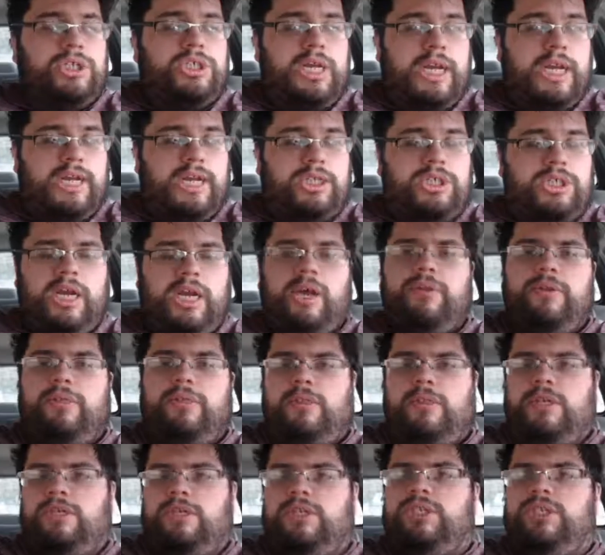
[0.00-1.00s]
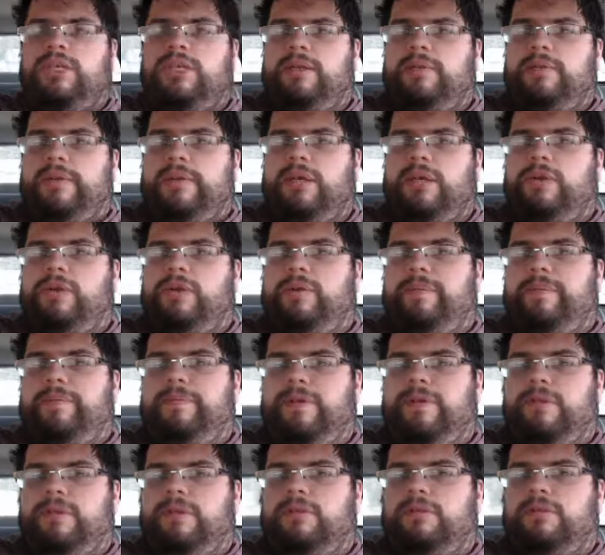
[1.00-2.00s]
change out the GPU,
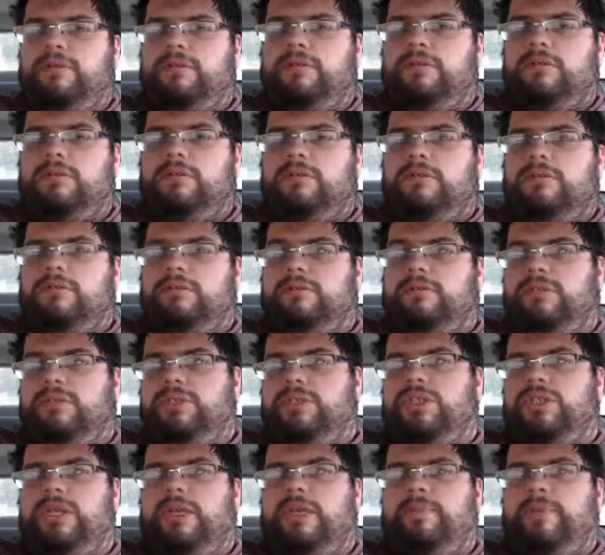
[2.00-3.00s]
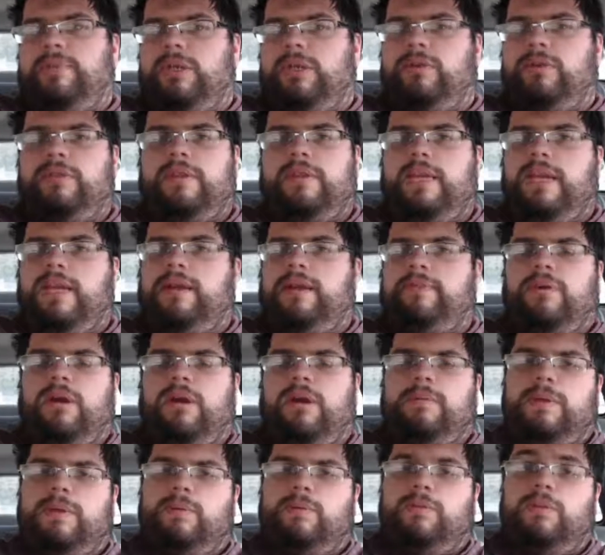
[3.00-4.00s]
but the GPU that I
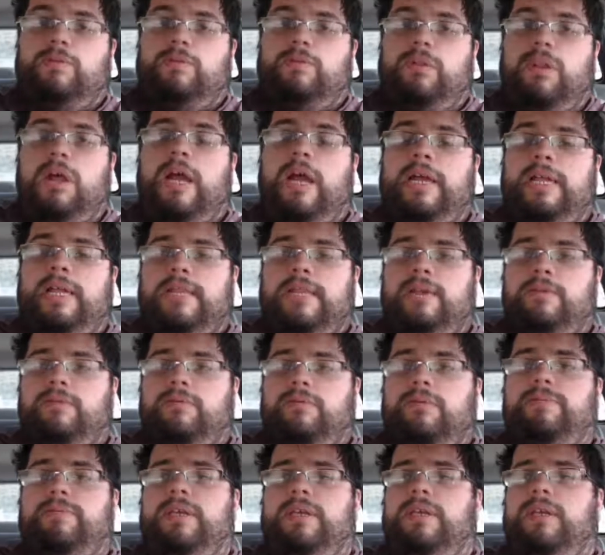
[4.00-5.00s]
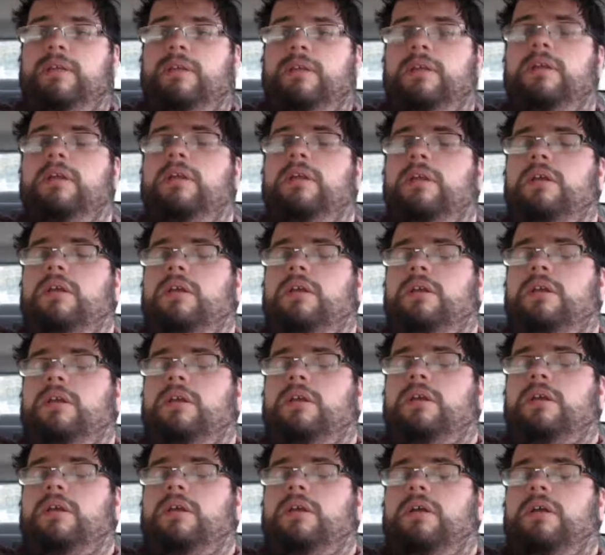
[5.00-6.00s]
probably would like, that would be
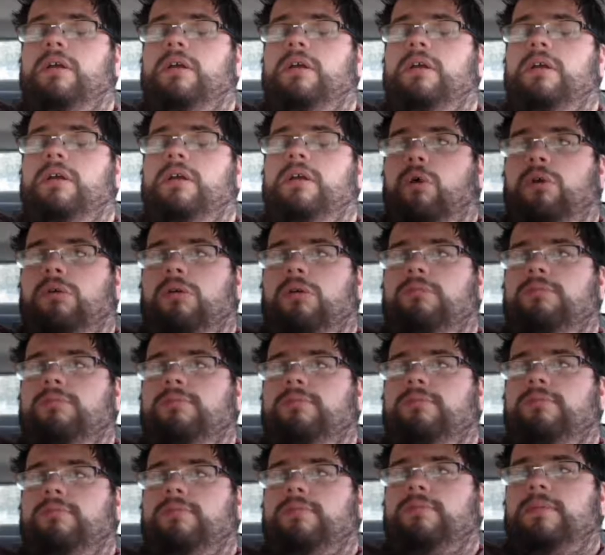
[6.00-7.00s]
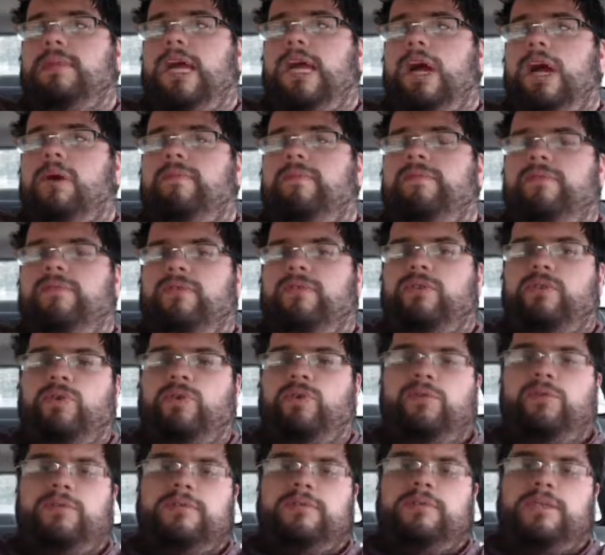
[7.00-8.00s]
more helpful
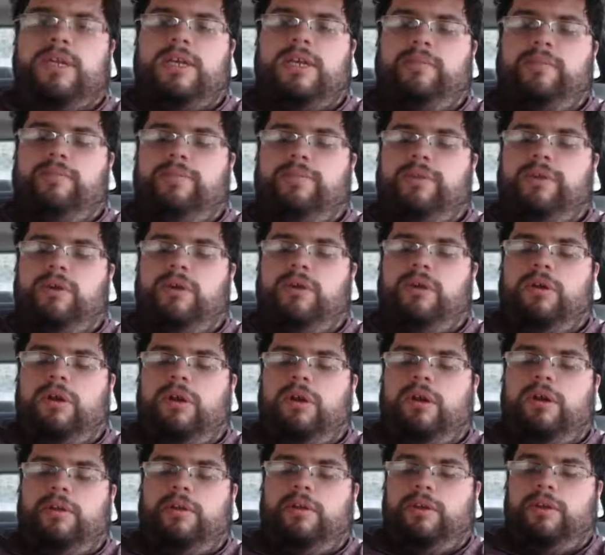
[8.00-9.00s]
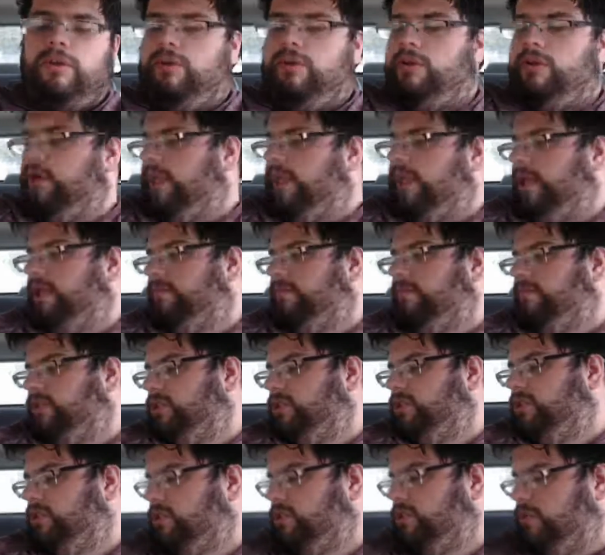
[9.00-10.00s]
towards computer games,
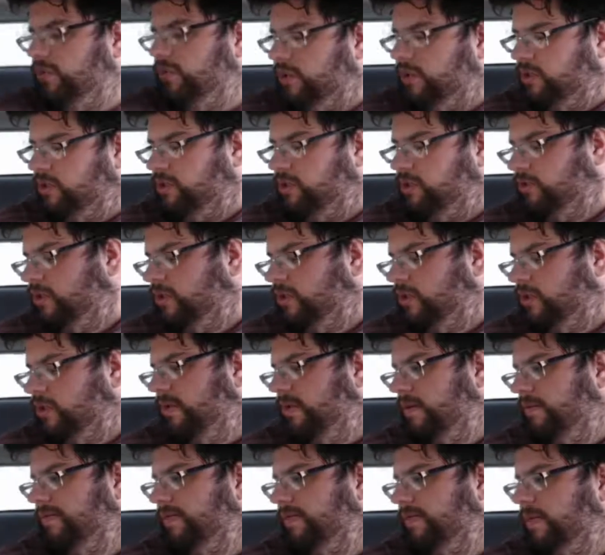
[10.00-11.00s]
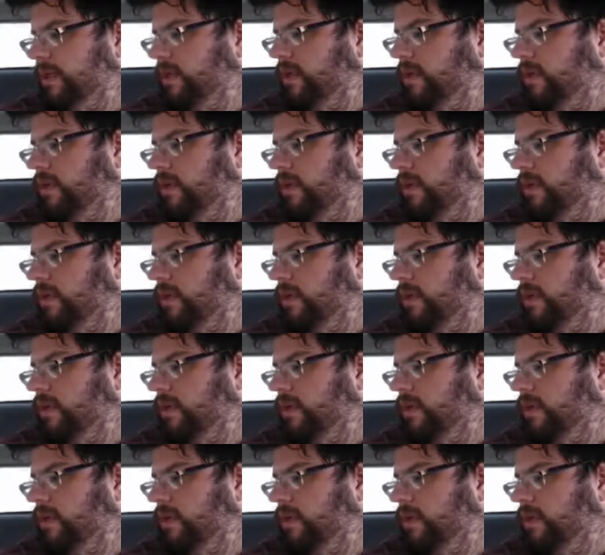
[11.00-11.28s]
is just going to